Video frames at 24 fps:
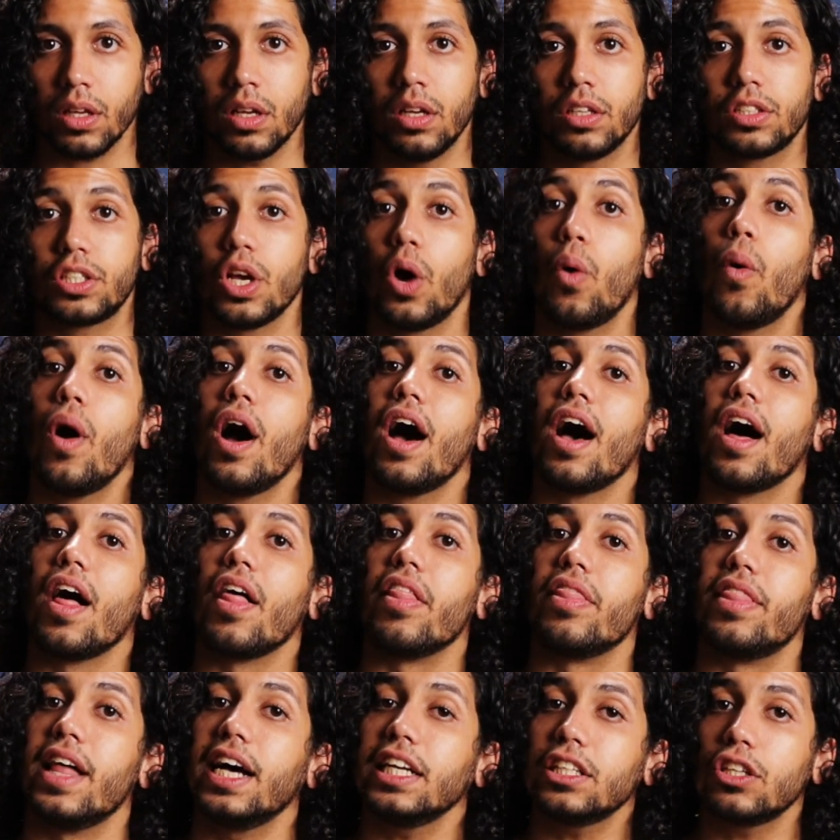So
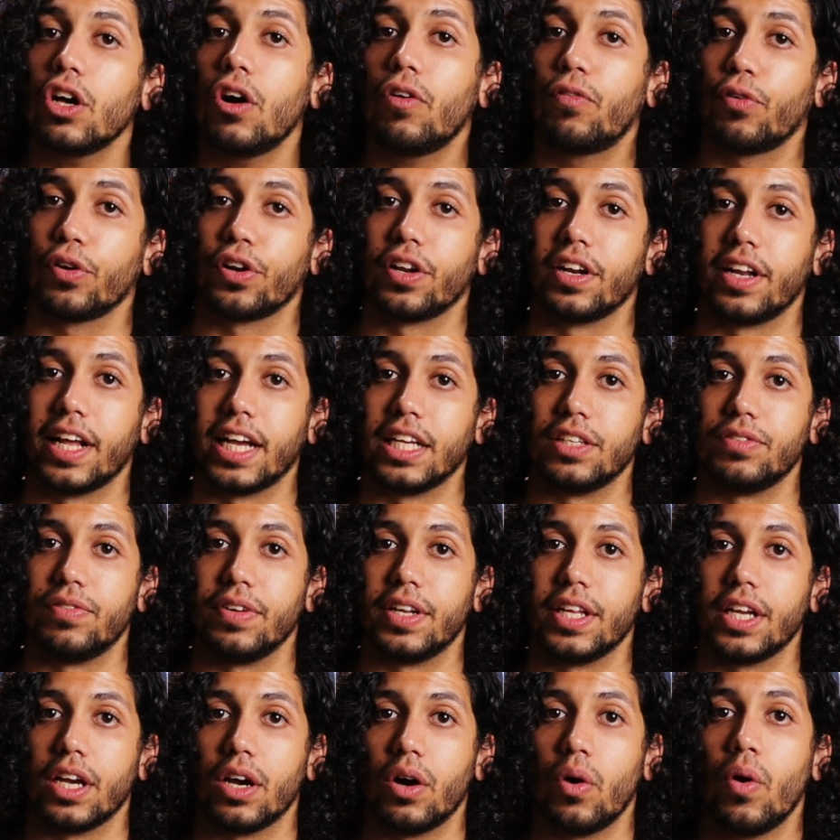that's all for today's
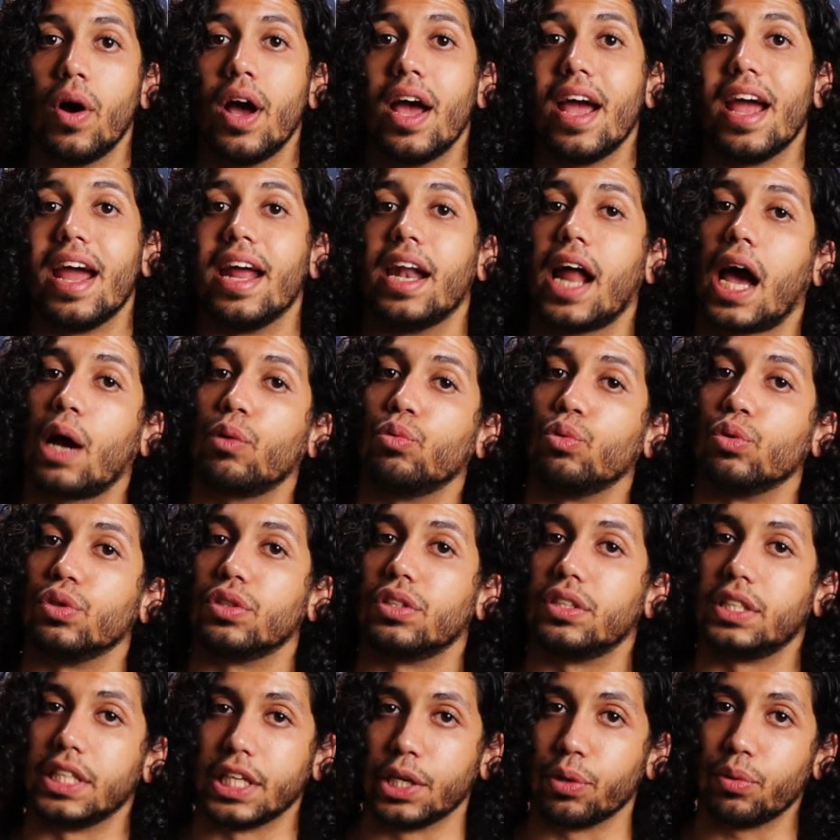video, and I will
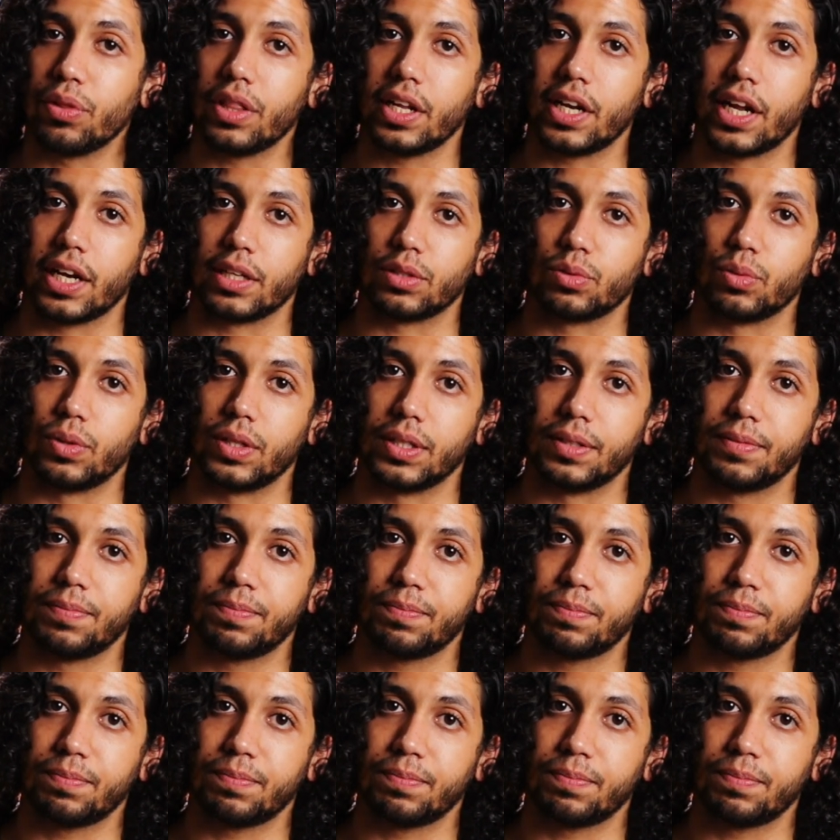see you in the next one.